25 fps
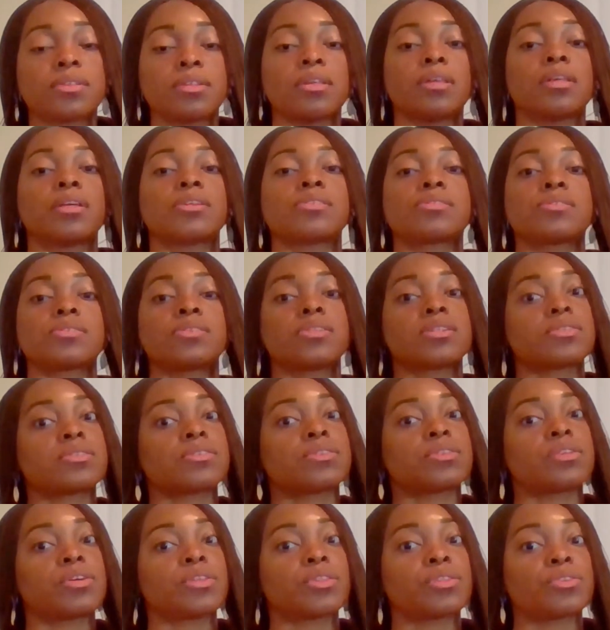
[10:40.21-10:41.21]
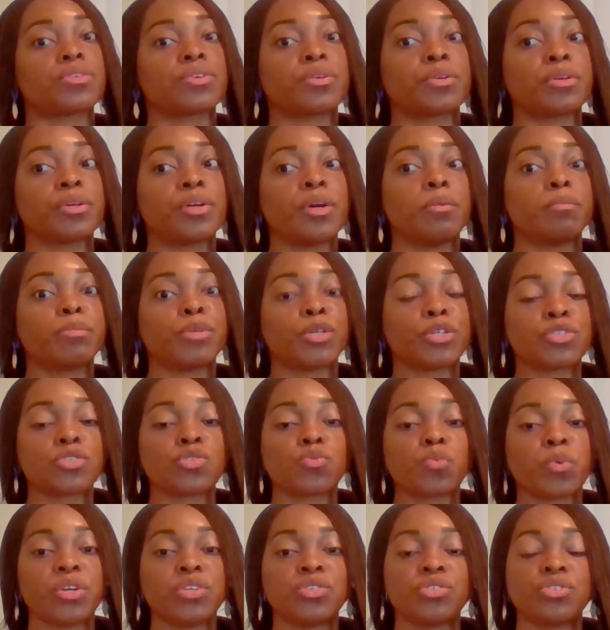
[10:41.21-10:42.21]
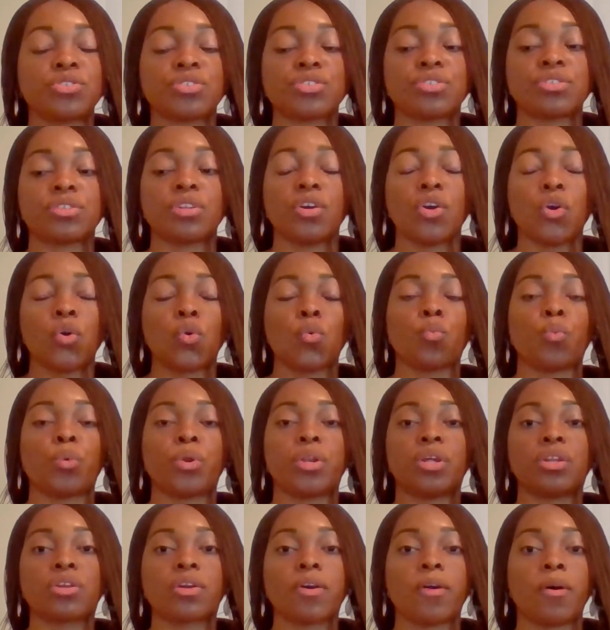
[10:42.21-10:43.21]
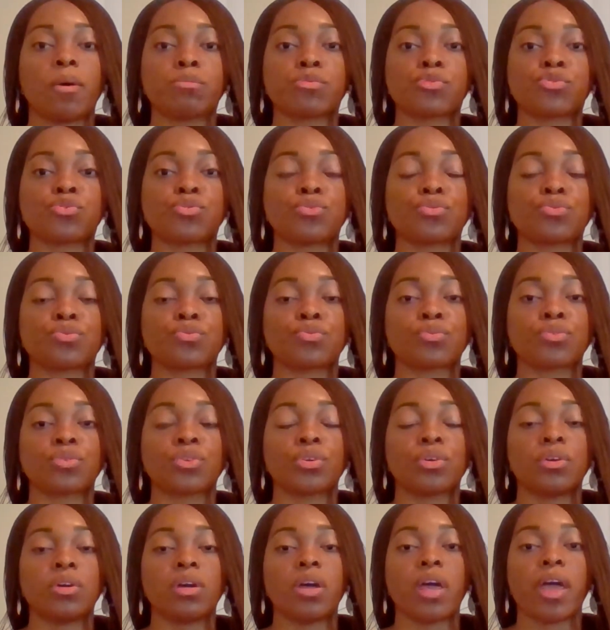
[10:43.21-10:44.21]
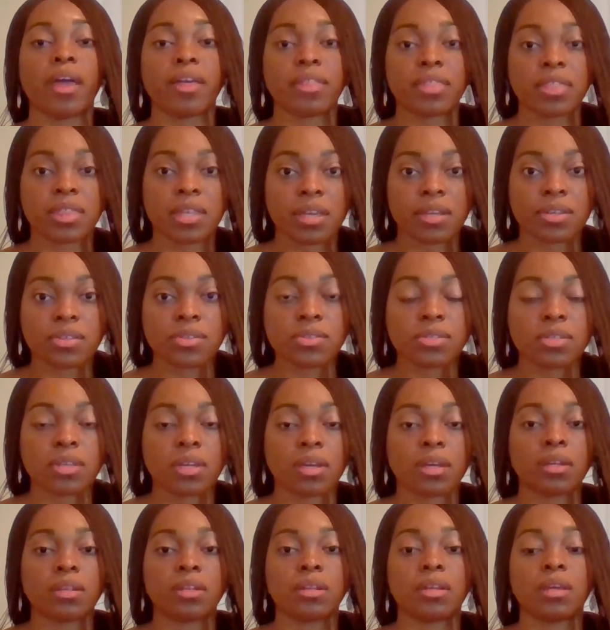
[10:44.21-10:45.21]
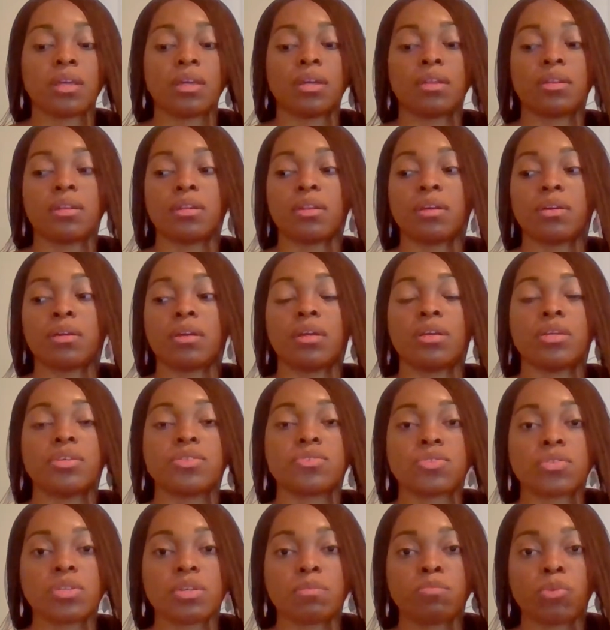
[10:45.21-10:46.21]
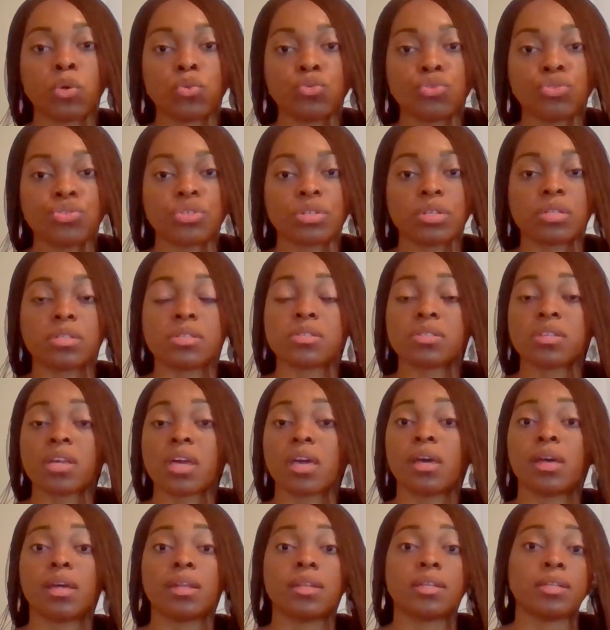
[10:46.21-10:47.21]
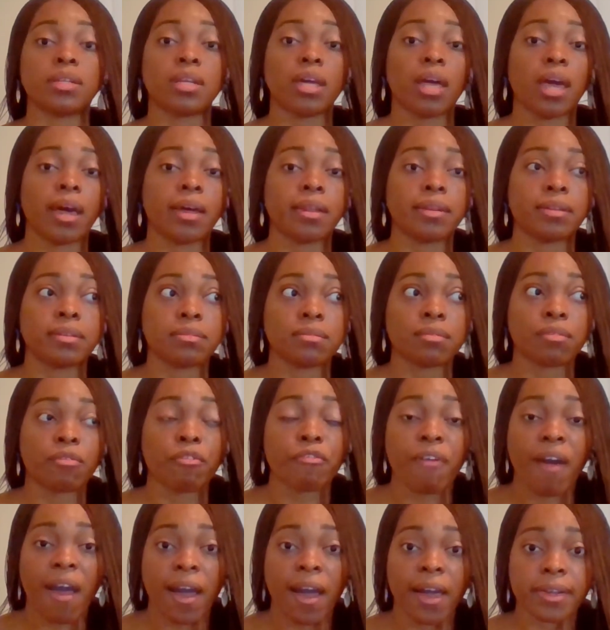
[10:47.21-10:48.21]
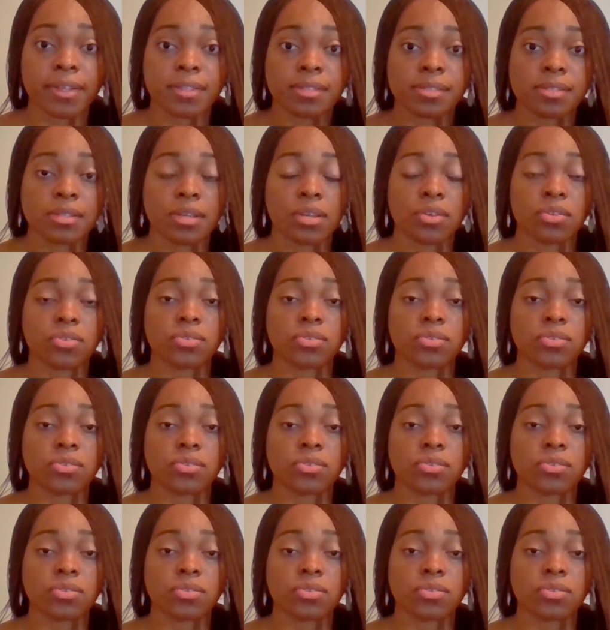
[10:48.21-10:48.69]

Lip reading: That's another persuasion when it comes to ethics and emotions and facts.